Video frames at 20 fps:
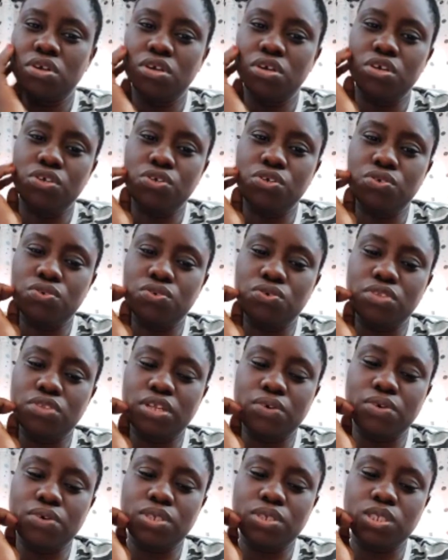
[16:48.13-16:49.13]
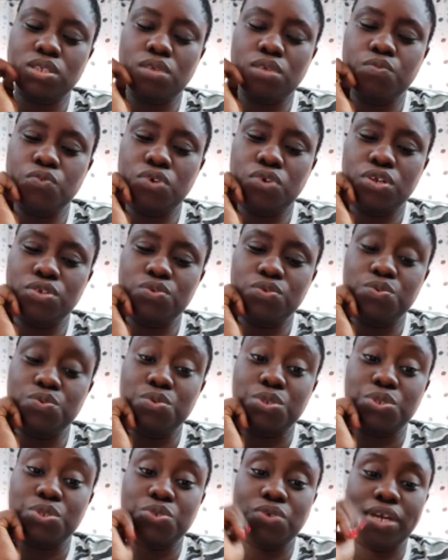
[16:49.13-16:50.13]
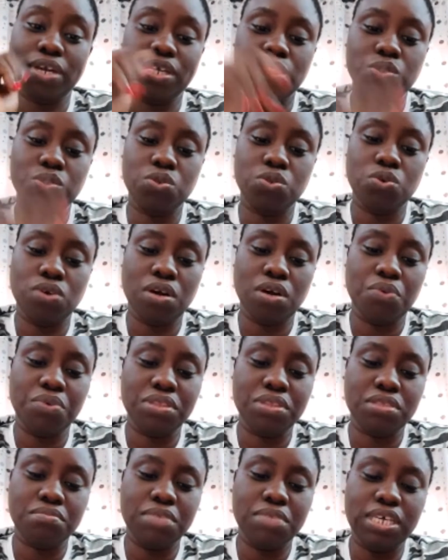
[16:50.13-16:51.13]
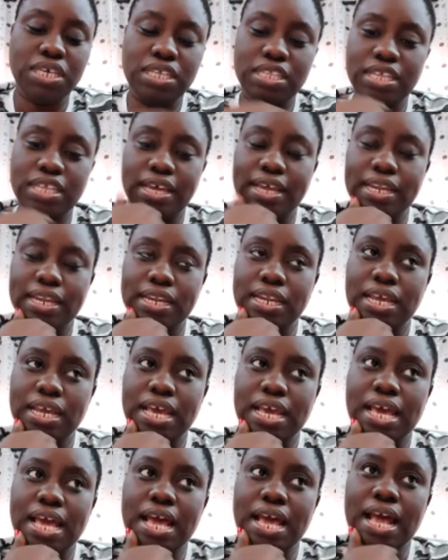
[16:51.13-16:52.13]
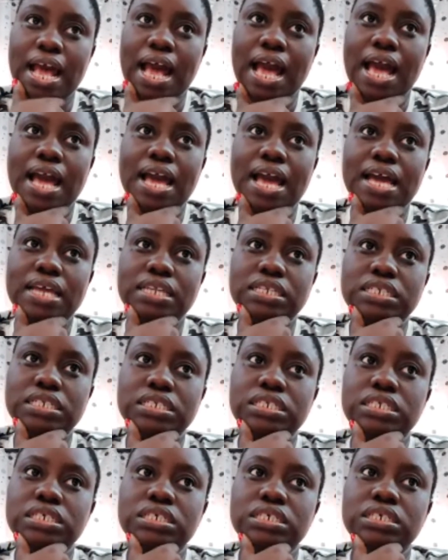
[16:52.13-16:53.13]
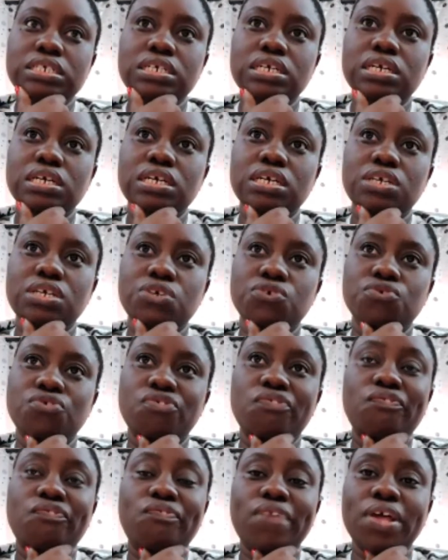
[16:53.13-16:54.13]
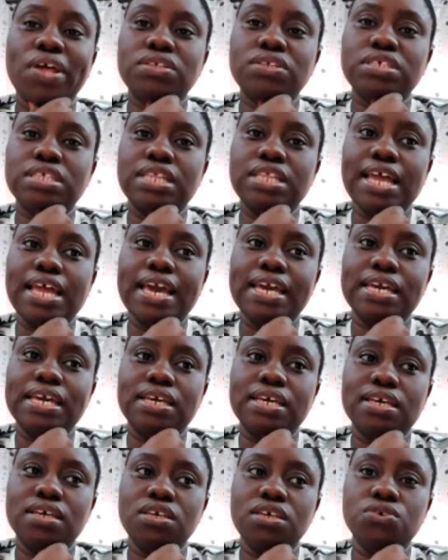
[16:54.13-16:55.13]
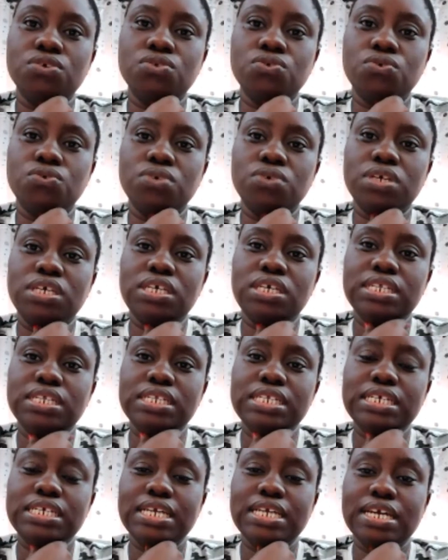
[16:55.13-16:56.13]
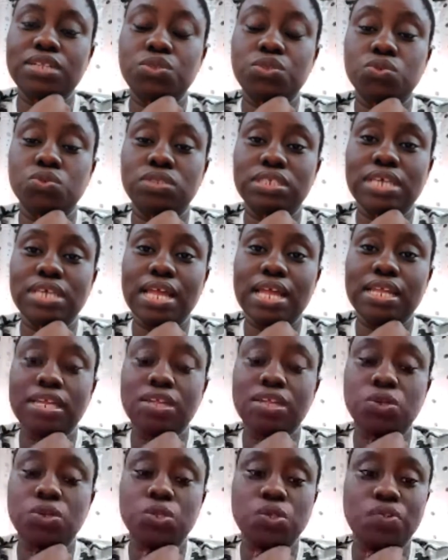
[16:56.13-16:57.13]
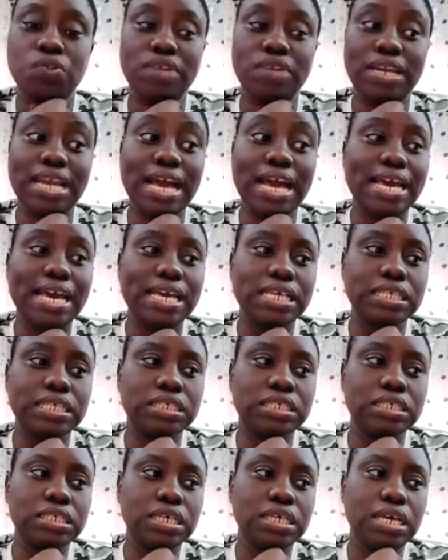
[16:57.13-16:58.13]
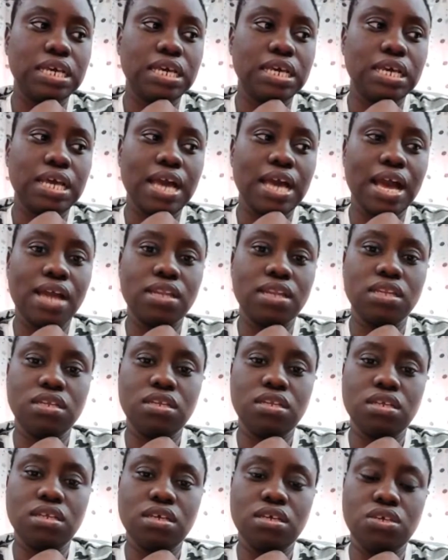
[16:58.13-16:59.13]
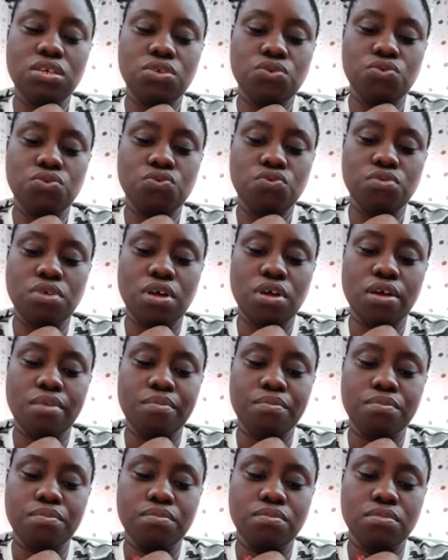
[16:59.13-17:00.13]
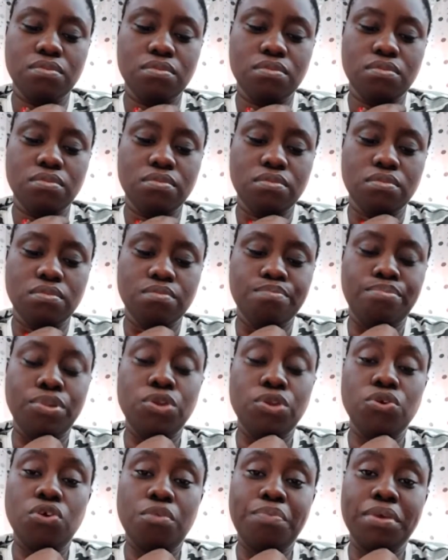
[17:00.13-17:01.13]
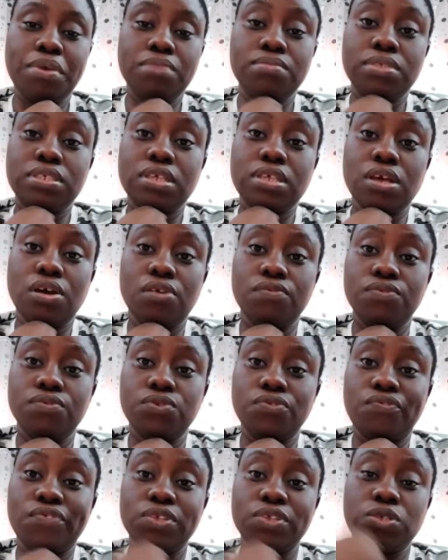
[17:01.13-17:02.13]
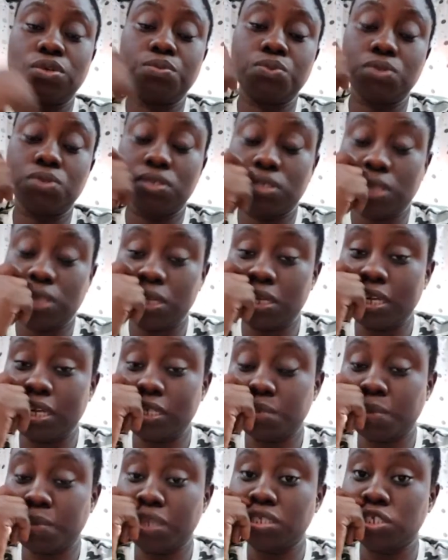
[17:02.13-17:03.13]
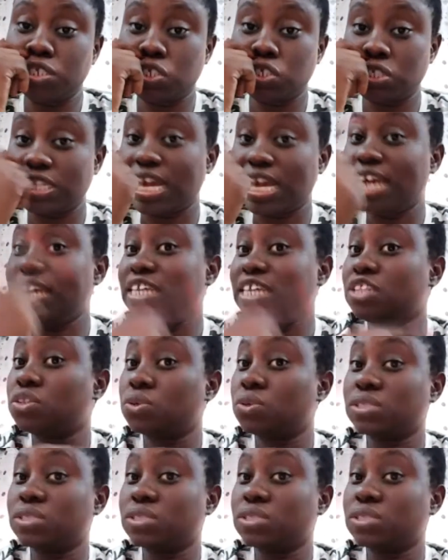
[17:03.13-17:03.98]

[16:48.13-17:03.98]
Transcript: there was someone who was trying to go out with me then and, felt like, he needed to tell a lot of lies and, you know, um, blow up himself to fit up to a certain expectation that he thought